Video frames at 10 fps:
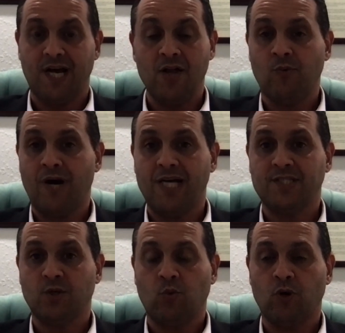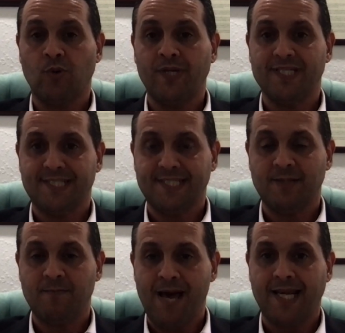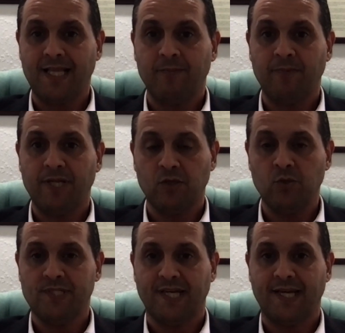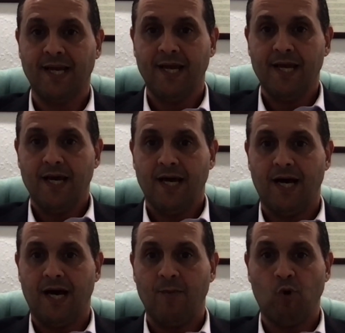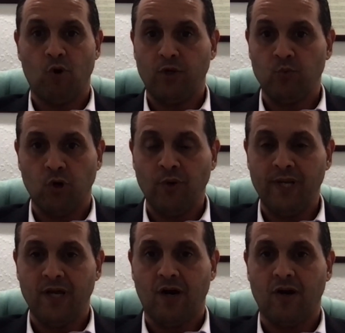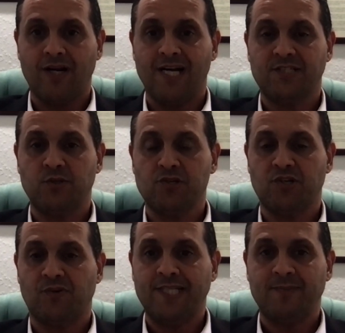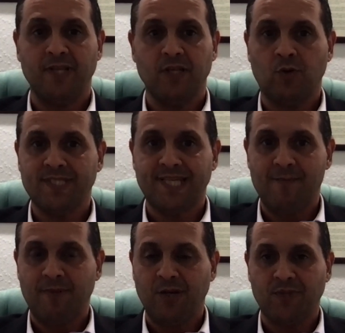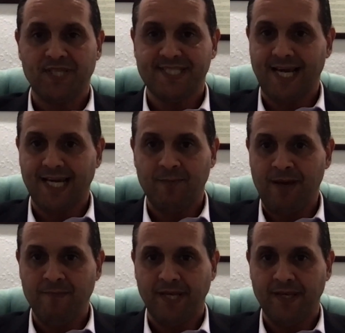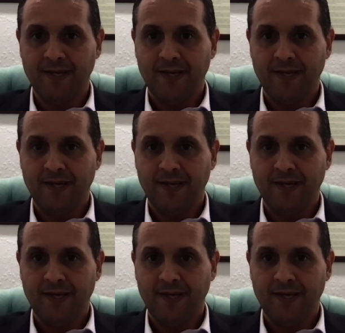Otherwise, we're going to systematically be losing or eroding our constitutional rights. I mean, look what's happening with the Second Amendment.